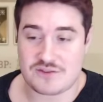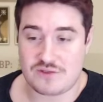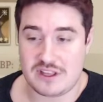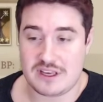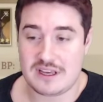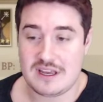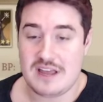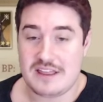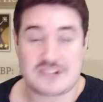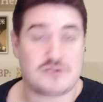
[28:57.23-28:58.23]
really
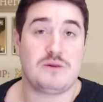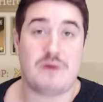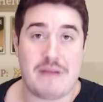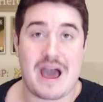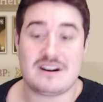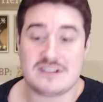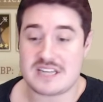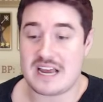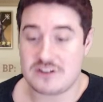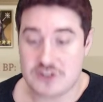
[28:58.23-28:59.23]
that's really what matters
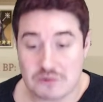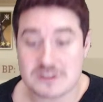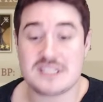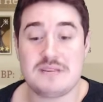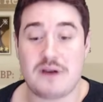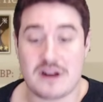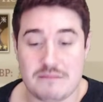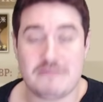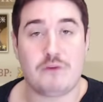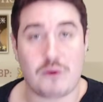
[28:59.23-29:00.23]
and don't sleep on
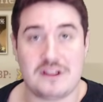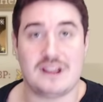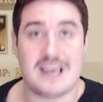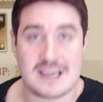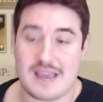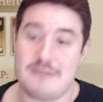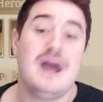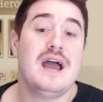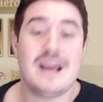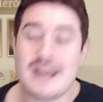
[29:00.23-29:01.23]
him for the late game
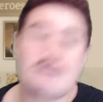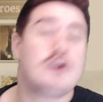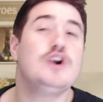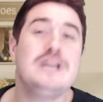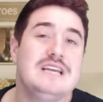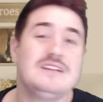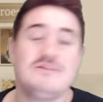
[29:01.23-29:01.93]
could he